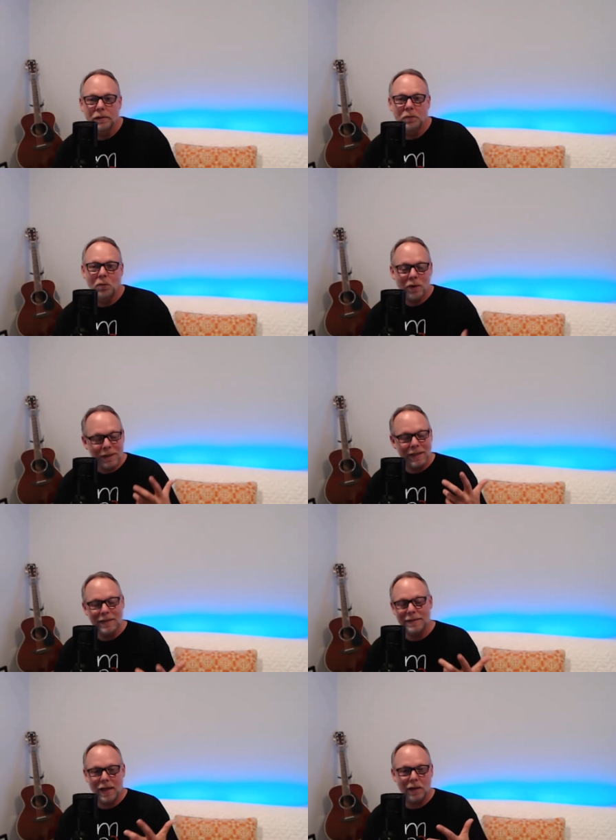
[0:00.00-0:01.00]
One key
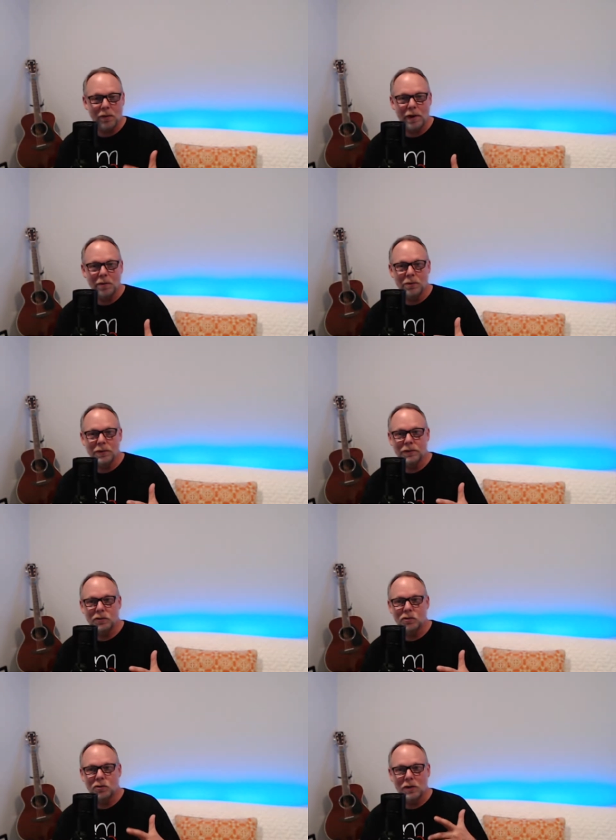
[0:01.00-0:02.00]
takeaway
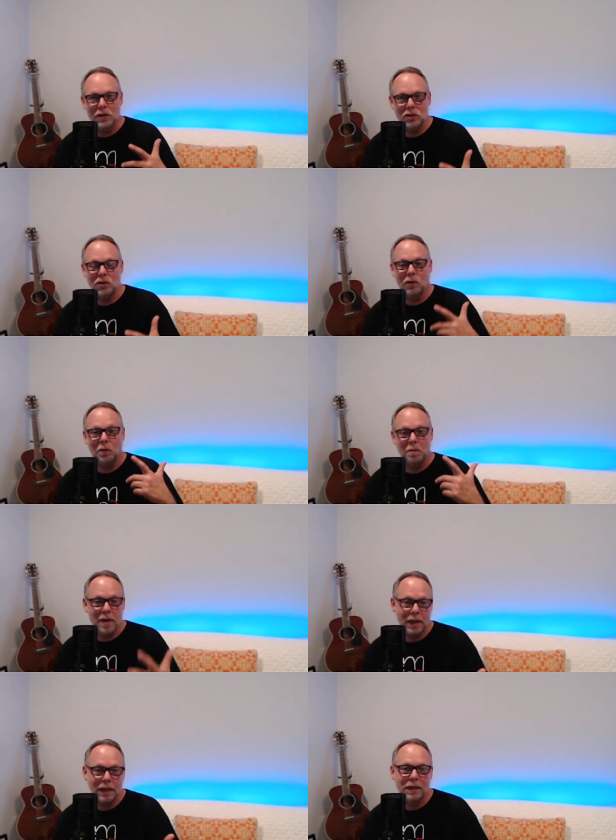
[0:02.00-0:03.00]
with traditional
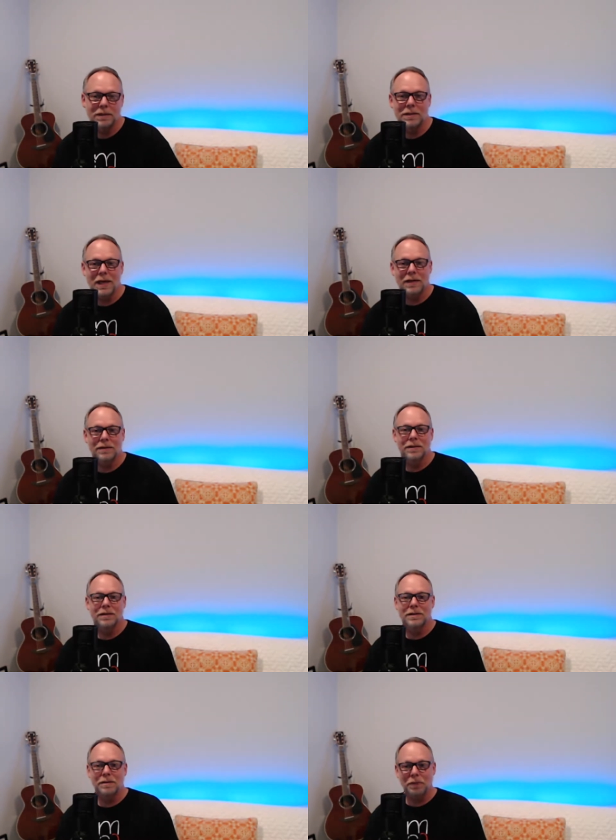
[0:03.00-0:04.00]
money is that
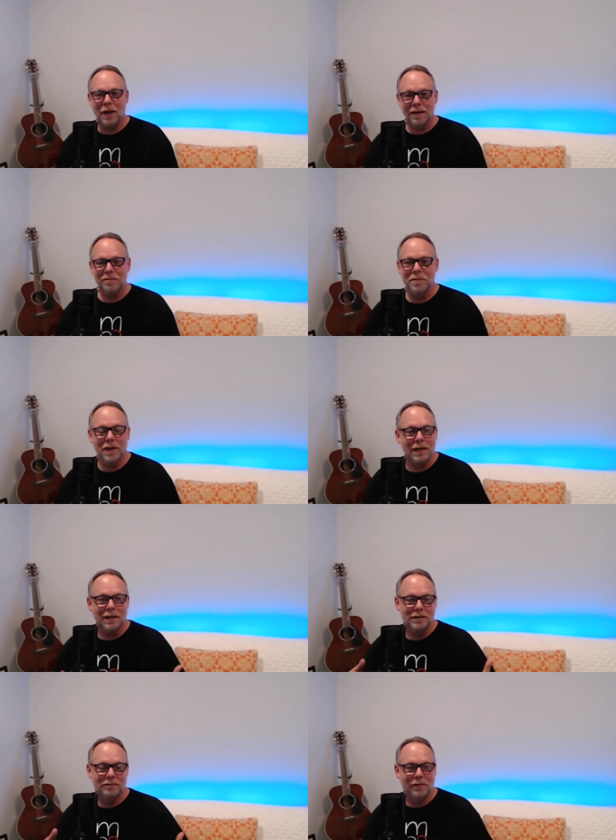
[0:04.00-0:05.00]
the supply of money
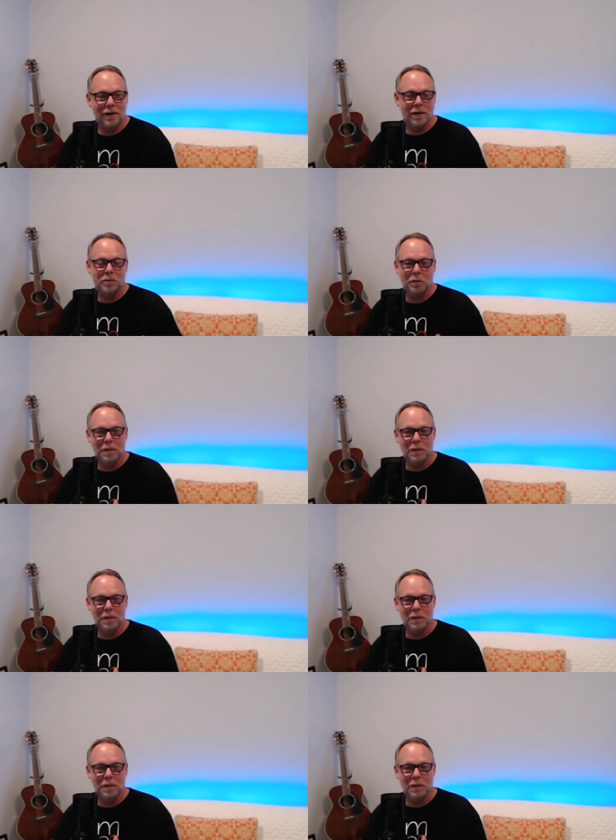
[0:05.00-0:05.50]
is variable,